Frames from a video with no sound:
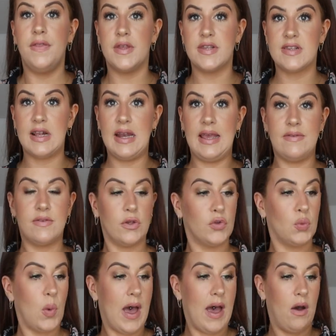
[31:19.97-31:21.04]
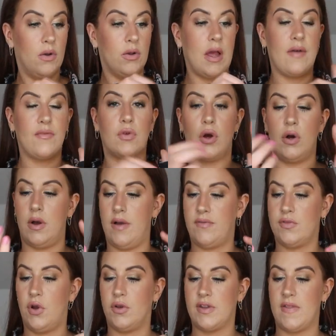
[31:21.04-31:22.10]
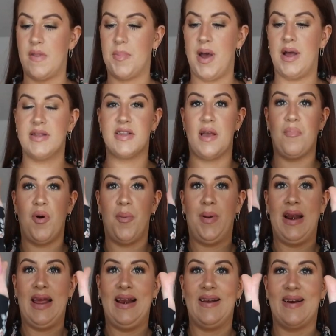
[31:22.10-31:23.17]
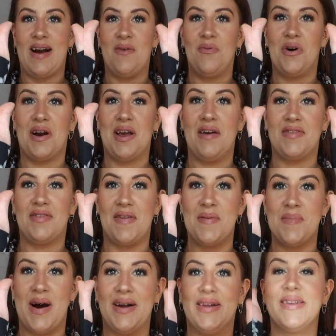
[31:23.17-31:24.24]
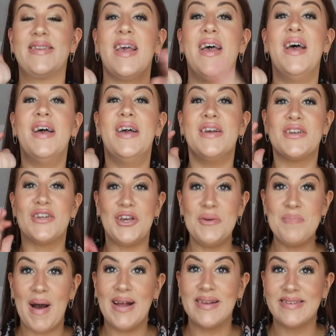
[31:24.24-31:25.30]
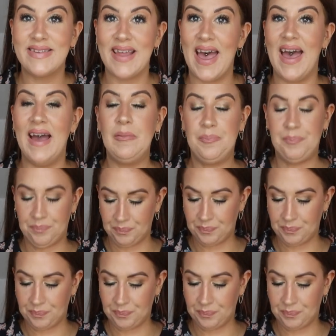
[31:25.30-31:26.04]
The sleeves as well have got, I've not done the buttons up properly, look how wonky I've done the buttons. Two buttons there,